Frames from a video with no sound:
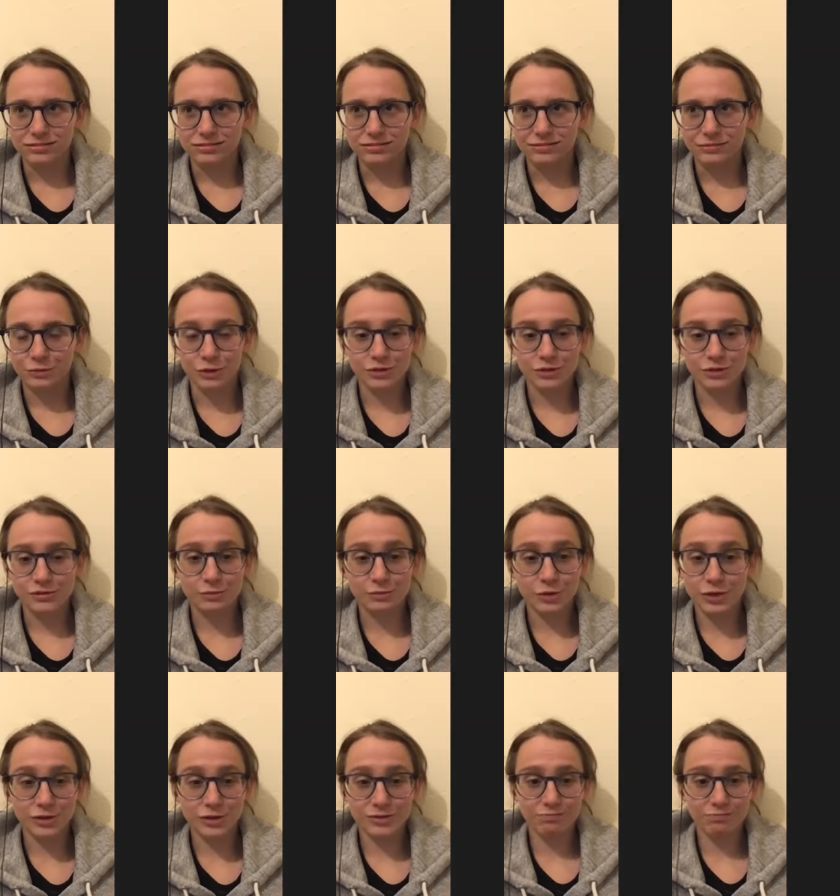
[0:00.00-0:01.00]
was
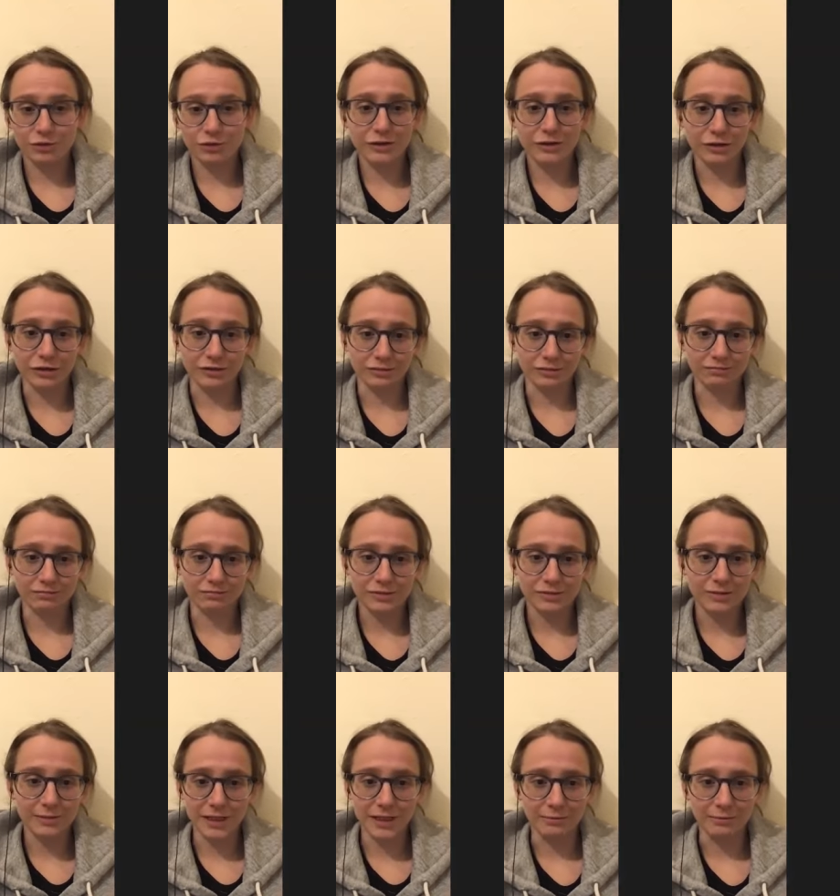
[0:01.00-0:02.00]
was broken, to be
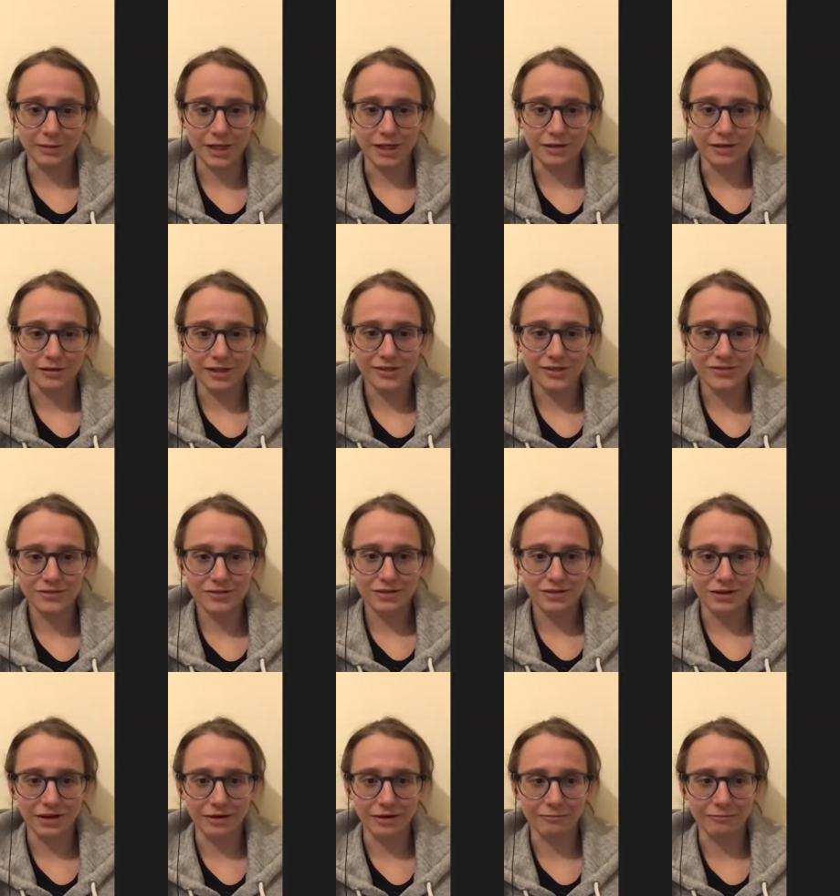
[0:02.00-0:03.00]
completely honest.
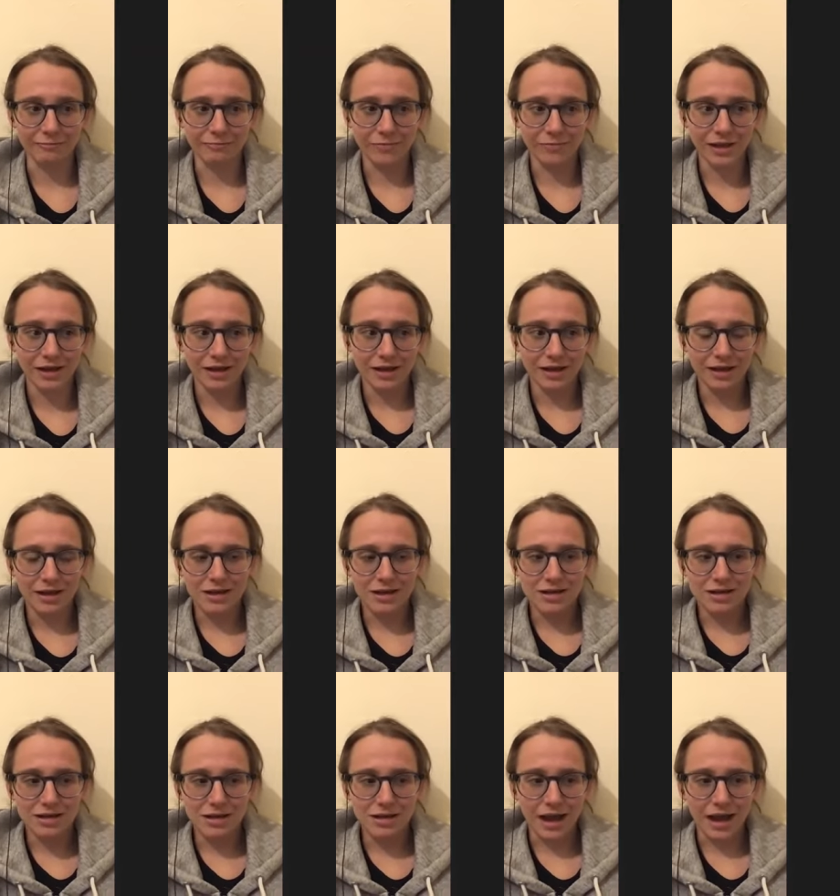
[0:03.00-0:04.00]
Um,
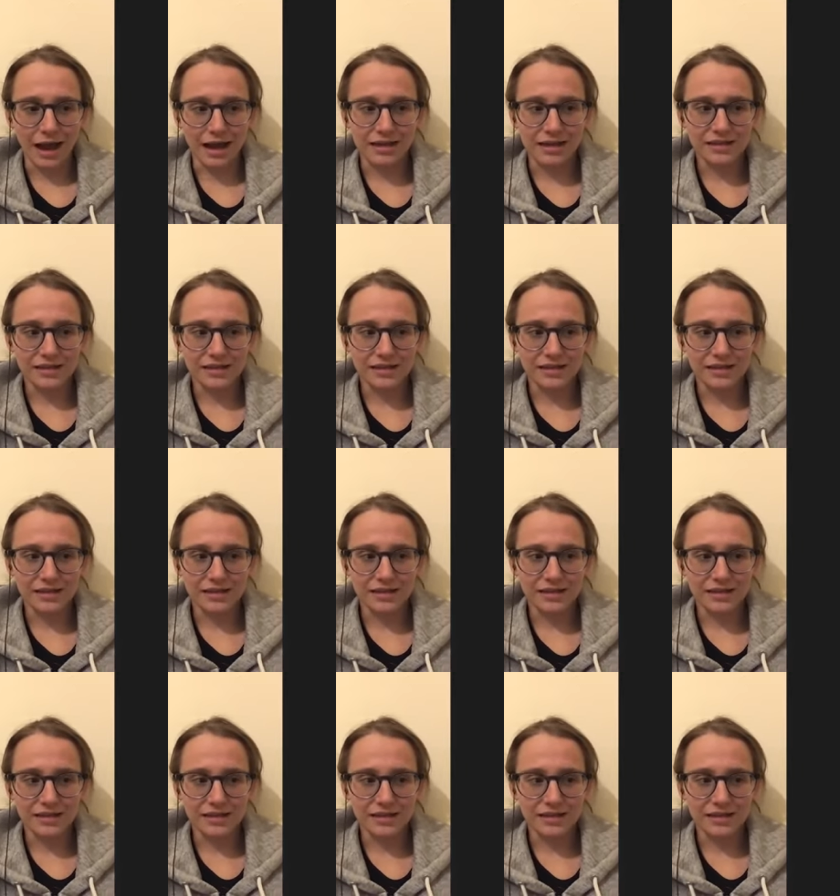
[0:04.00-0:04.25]
and